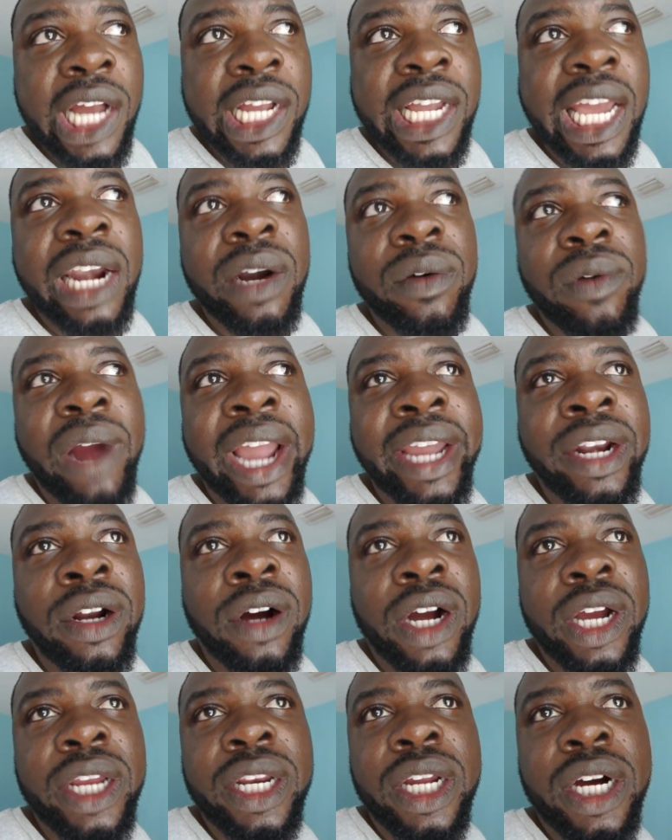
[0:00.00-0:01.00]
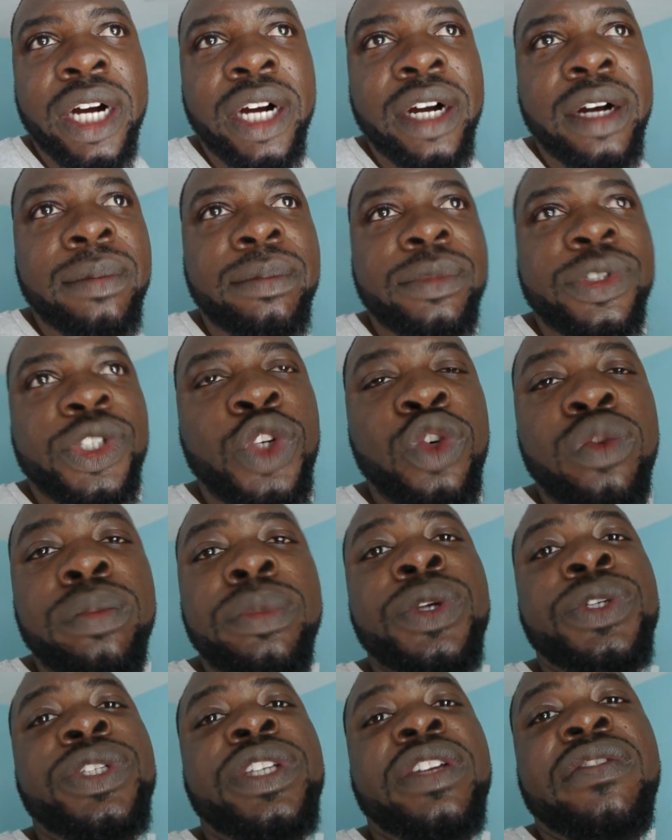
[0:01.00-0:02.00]
Gotta write on um, two
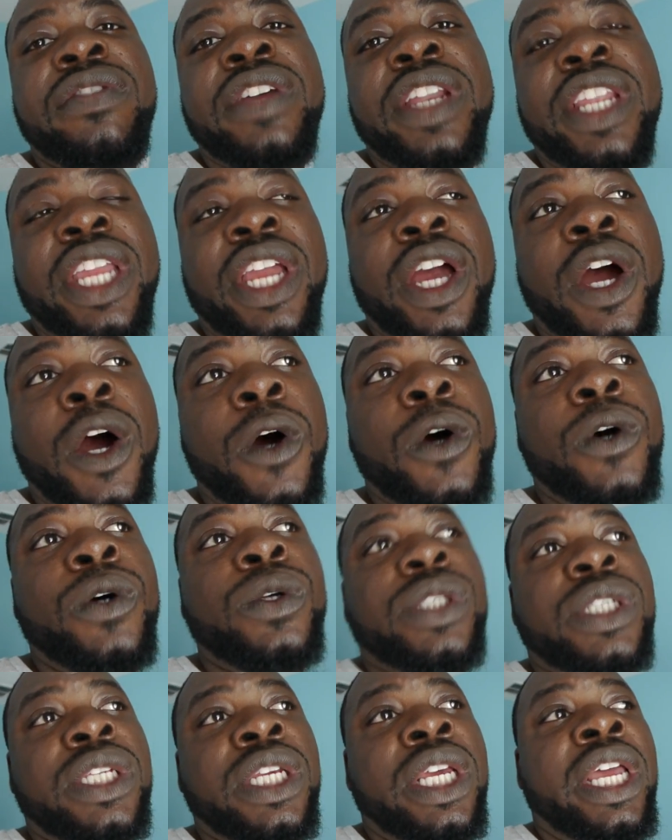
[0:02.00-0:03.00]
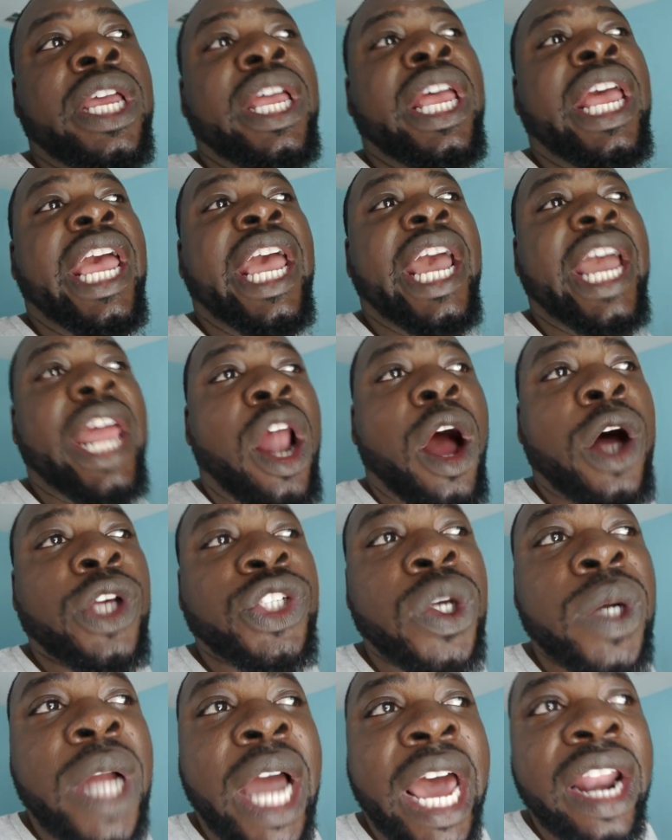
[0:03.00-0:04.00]
music videos. And I
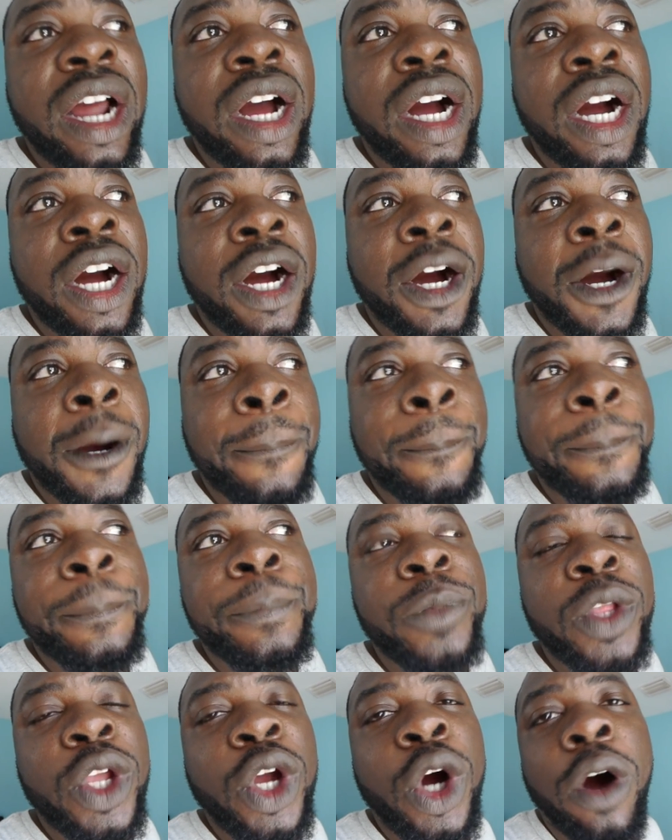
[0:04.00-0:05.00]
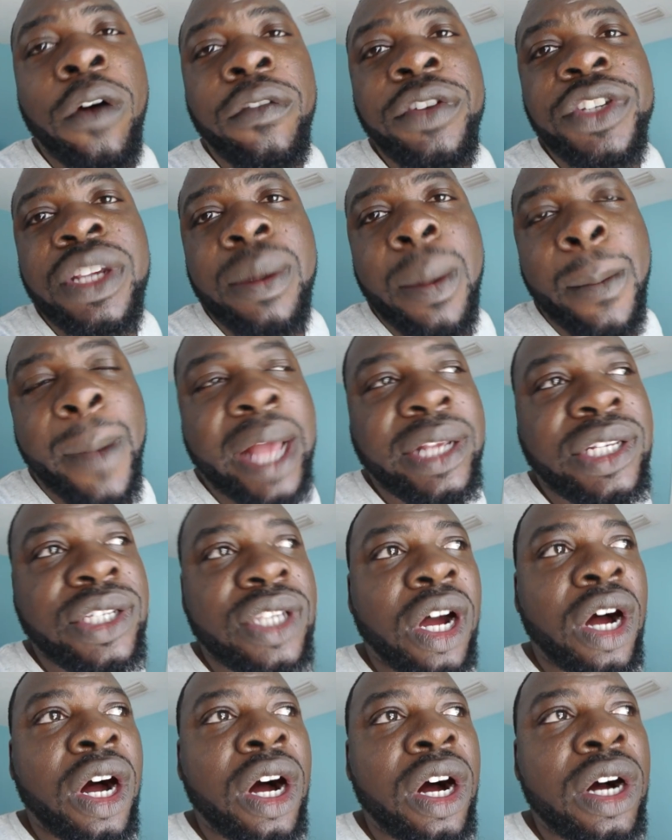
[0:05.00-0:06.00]
also gotta um, go over some of my
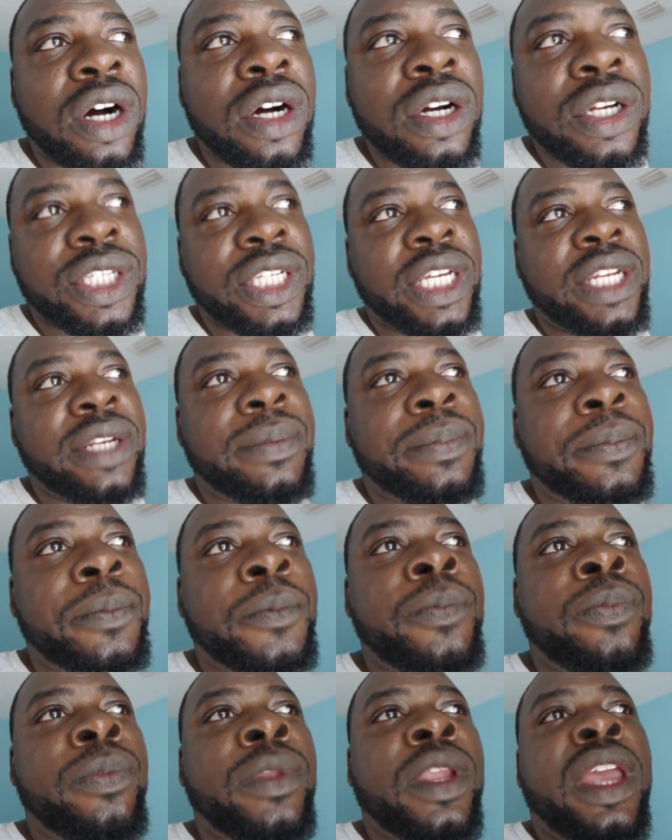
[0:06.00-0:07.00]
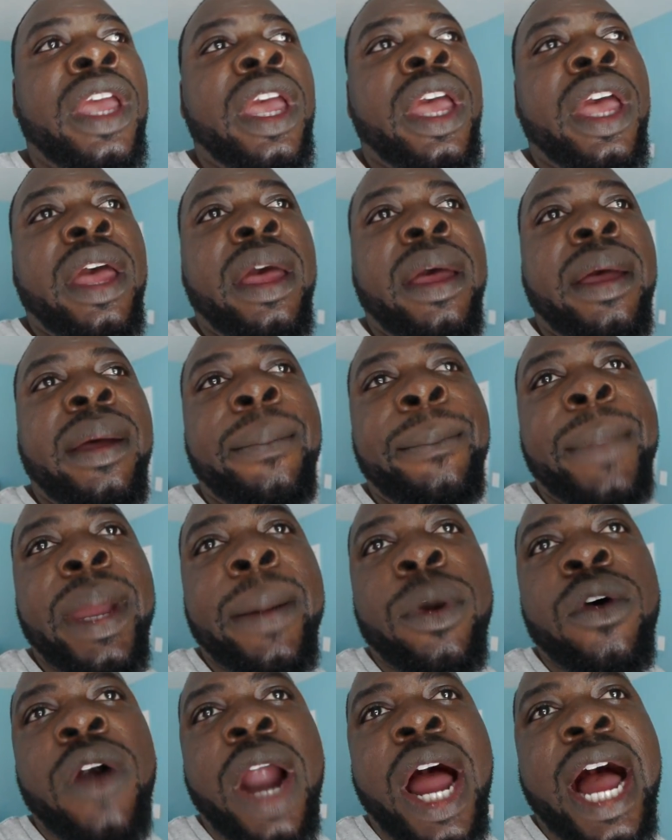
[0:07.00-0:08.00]
songs and
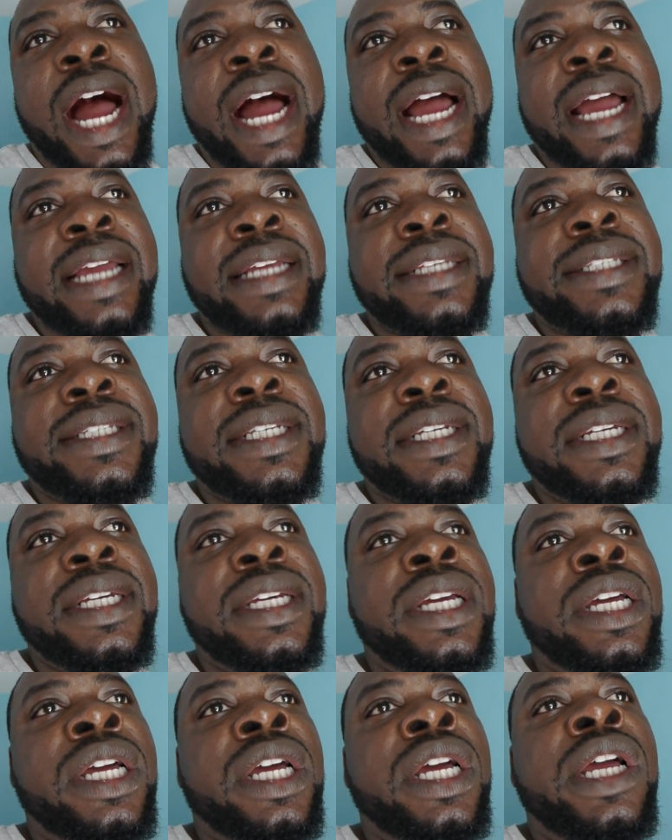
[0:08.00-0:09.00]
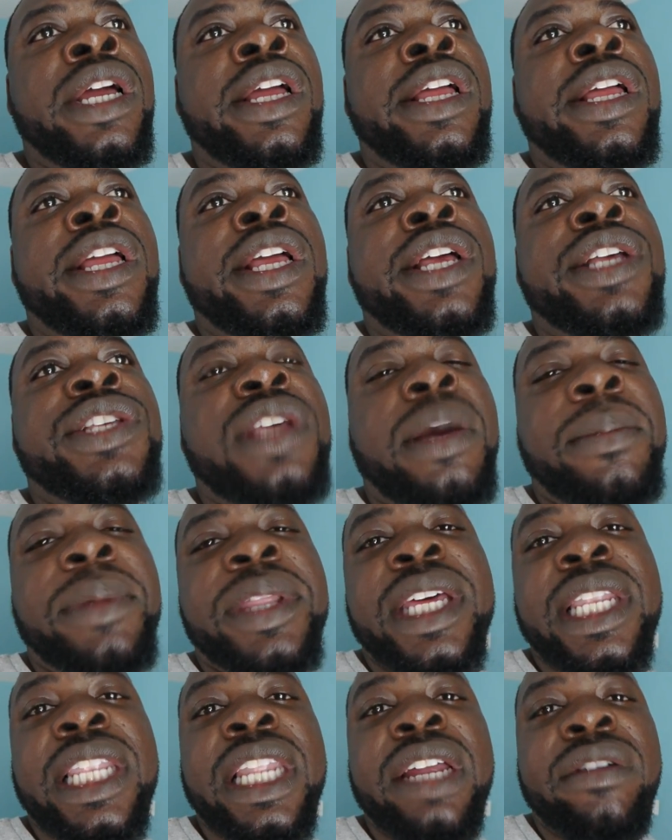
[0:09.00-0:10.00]
memorize some
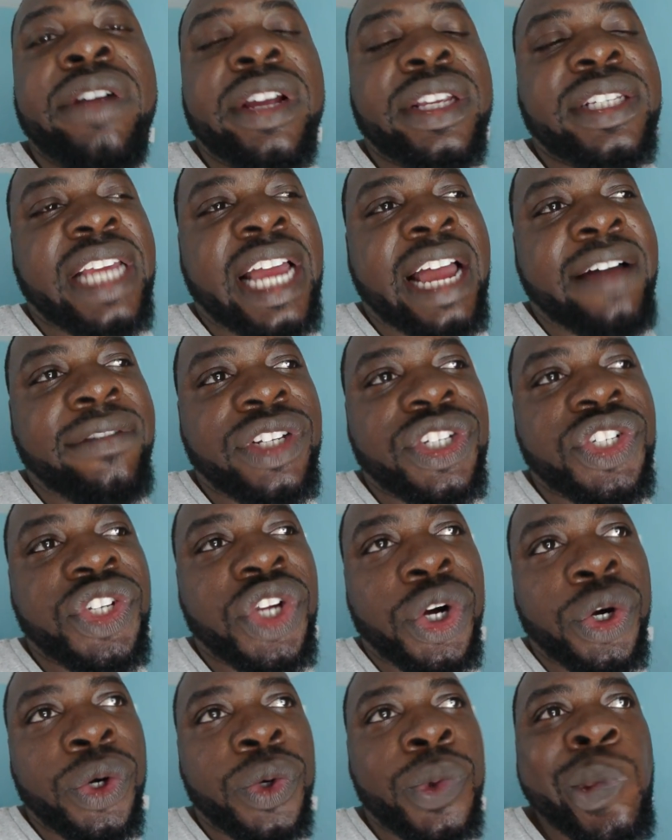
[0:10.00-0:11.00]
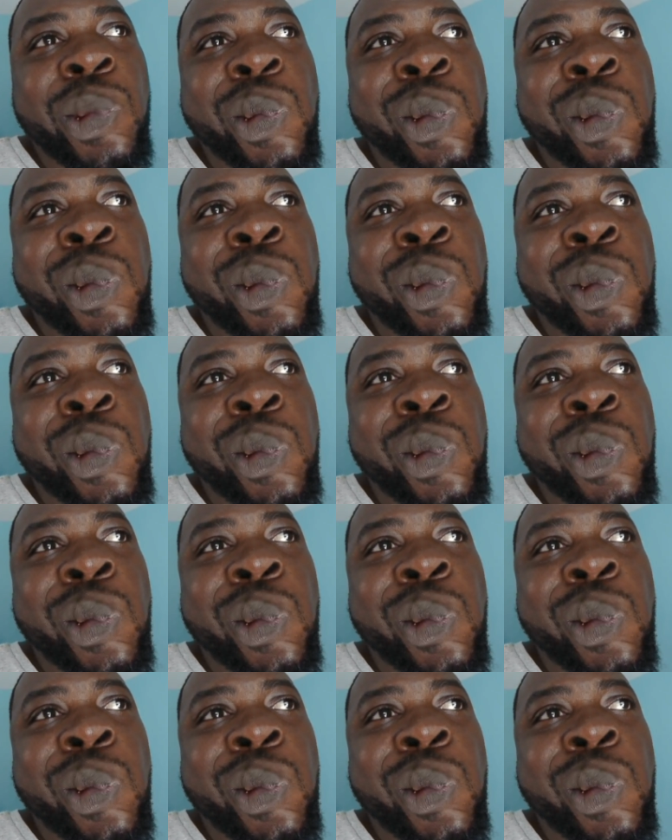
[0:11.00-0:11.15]
of the lyrics. I have a show